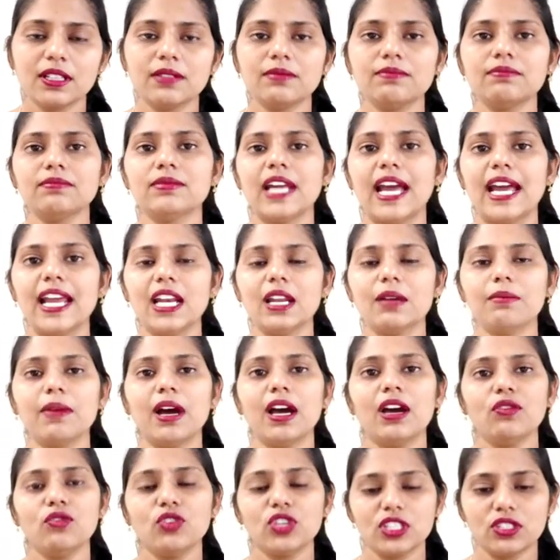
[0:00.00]
some
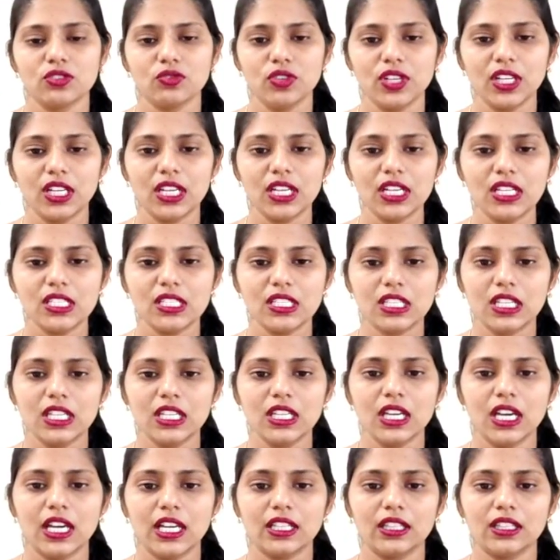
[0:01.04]
dilemma which we can
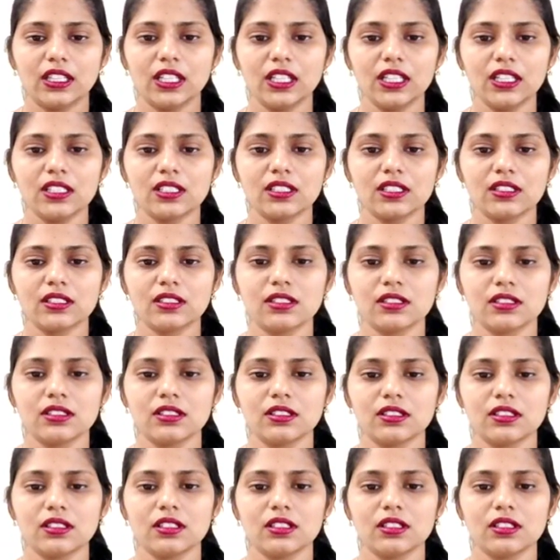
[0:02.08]
see ethics